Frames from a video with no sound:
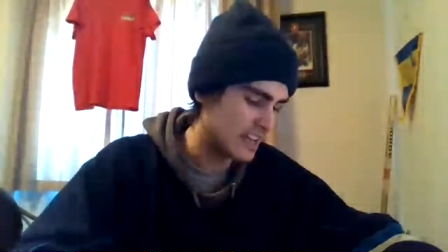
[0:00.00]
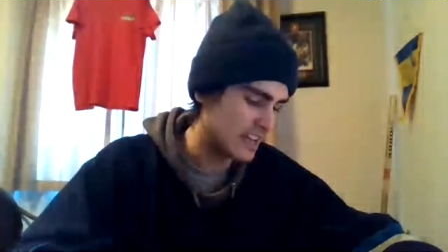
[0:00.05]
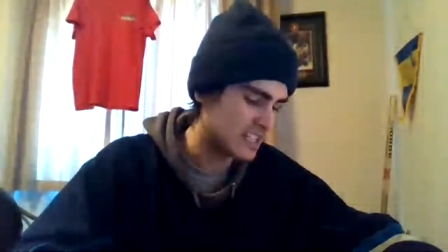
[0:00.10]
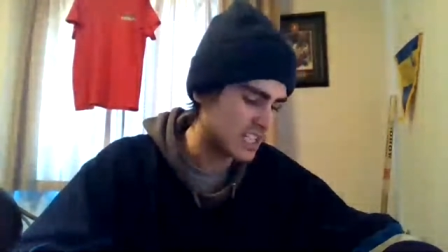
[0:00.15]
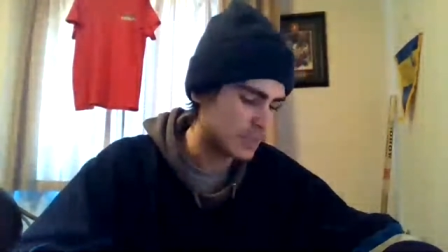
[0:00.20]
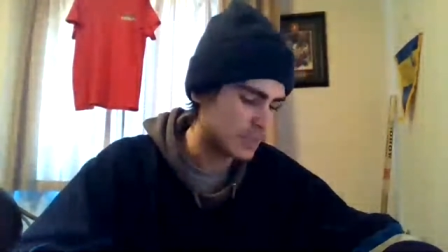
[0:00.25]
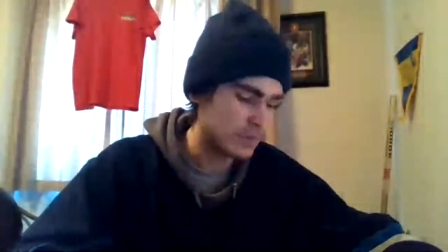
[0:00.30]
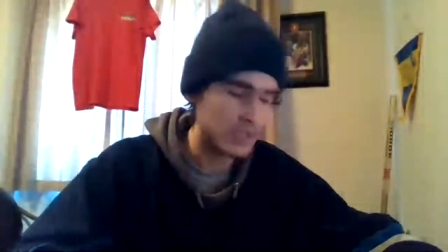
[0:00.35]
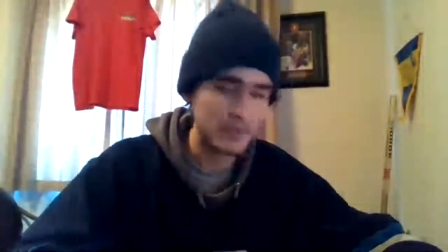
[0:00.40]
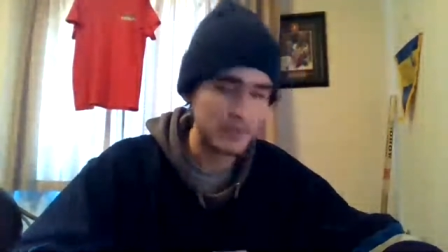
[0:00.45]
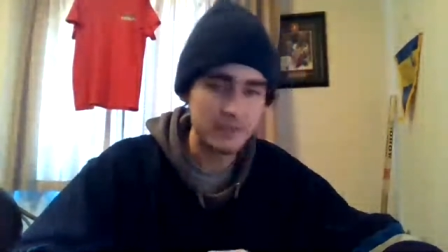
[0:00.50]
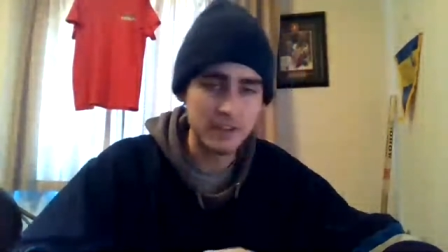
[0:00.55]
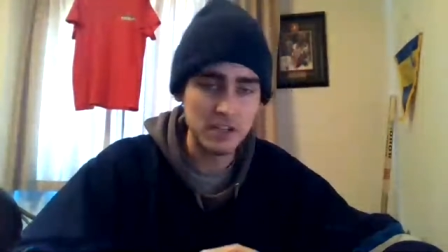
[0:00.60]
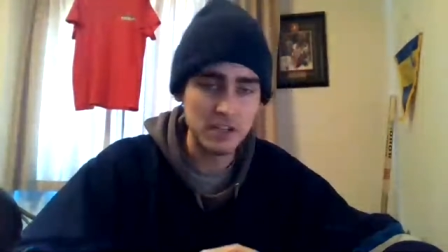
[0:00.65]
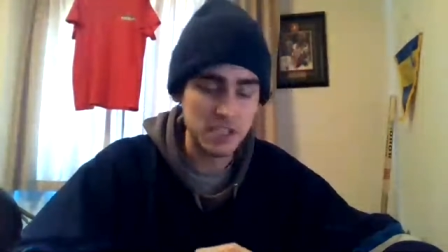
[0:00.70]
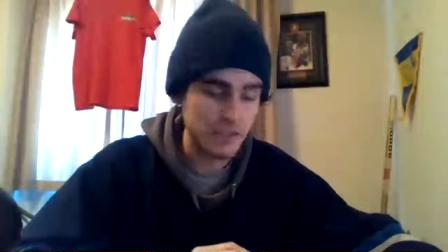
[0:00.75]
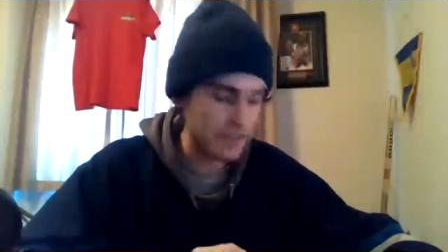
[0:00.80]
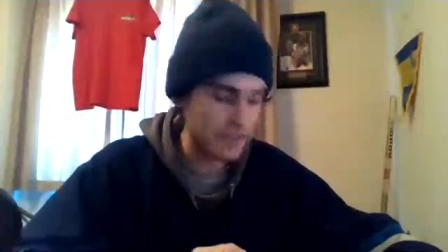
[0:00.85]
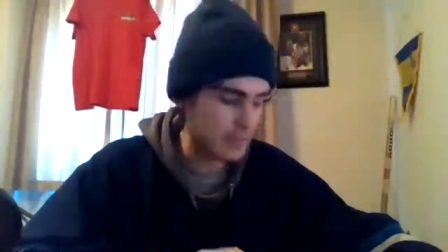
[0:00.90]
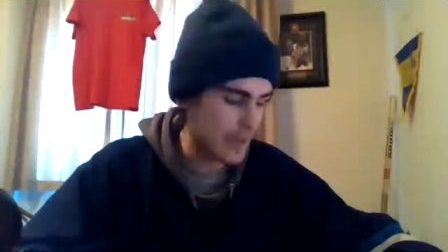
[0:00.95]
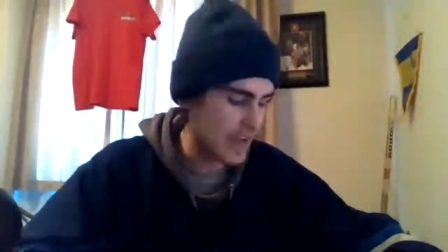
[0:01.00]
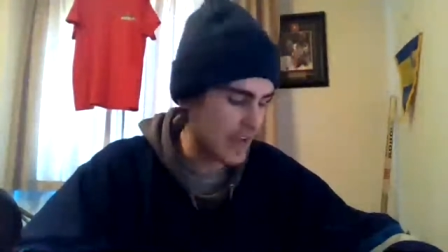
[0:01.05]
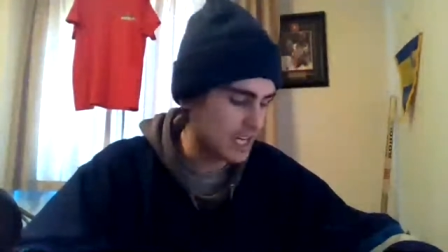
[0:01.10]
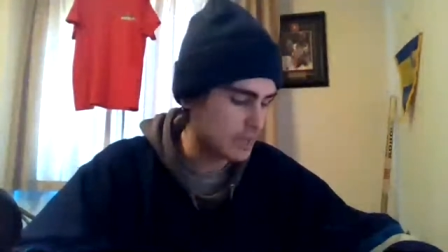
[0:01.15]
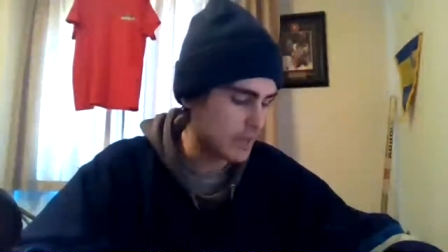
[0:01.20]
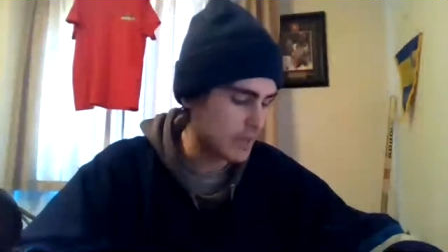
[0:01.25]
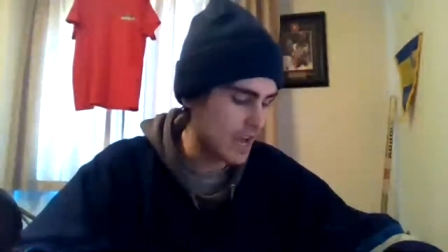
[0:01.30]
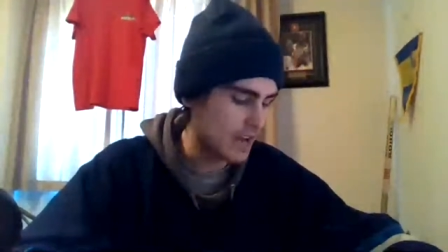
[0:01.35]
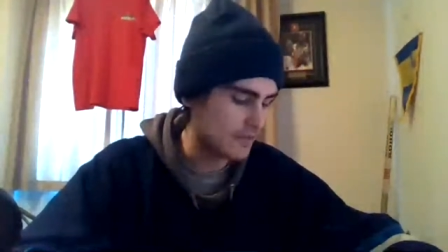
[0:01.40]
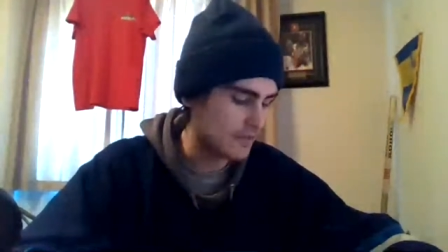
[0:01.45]
It's going to be the first of a
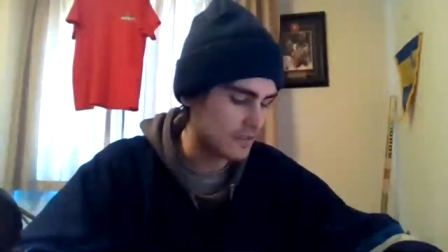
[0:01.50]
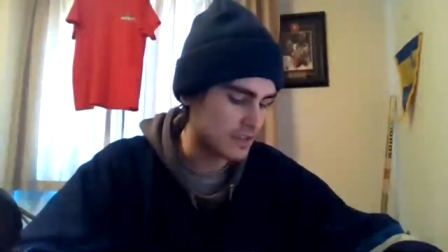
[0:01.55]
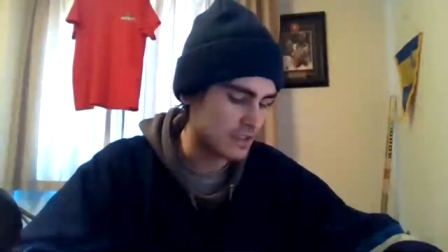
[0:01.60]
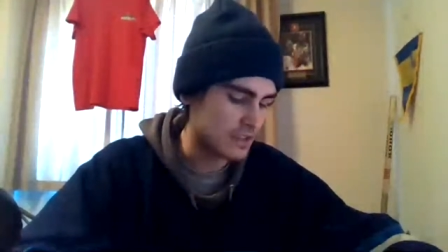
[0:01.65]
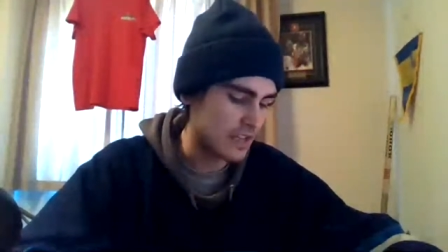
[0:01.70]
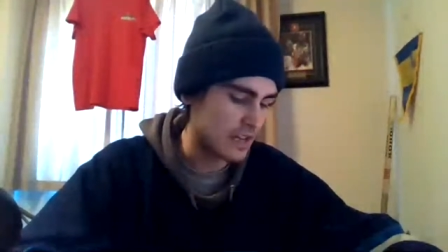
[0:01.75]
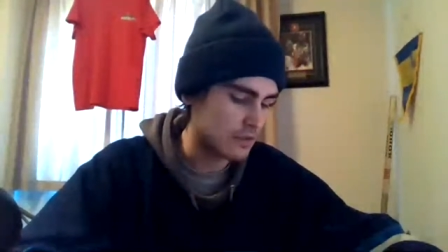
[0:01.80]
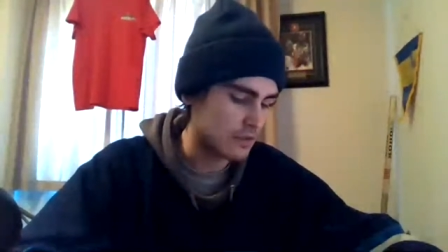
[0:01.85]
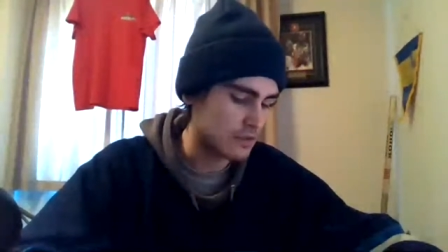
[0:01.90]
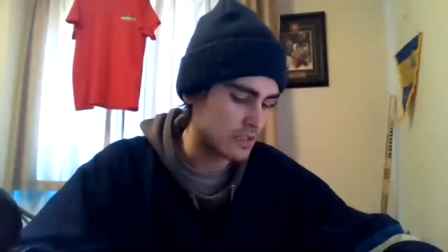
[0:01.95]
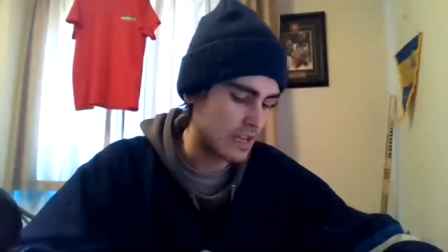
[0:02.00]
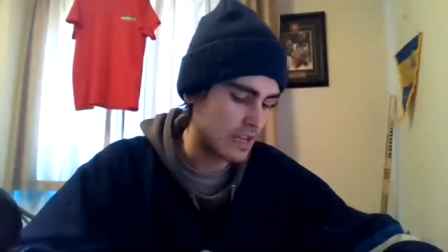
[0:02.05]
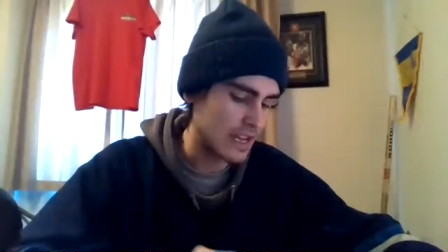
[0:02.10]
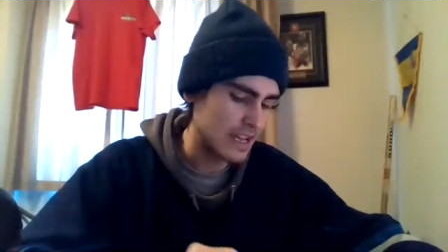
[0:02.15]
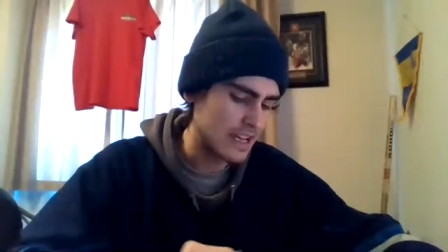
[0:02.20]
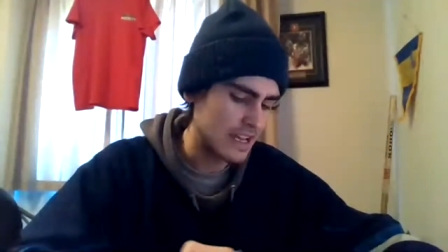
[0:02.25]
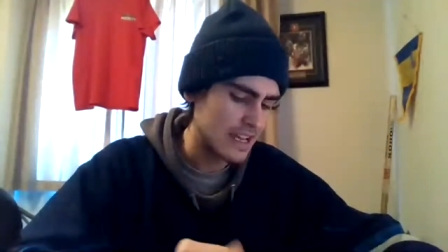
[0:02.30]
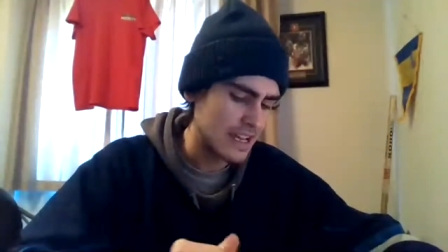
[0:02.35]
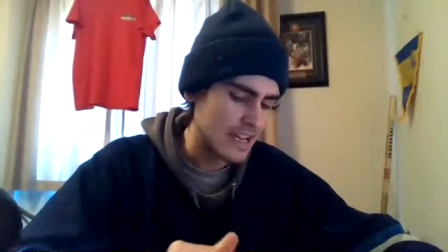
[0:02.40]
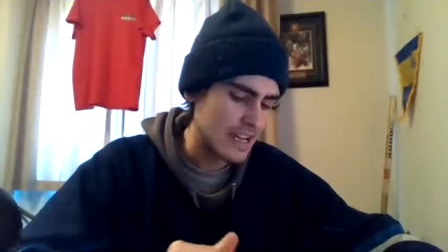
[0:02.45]
back-to-back for San Jose.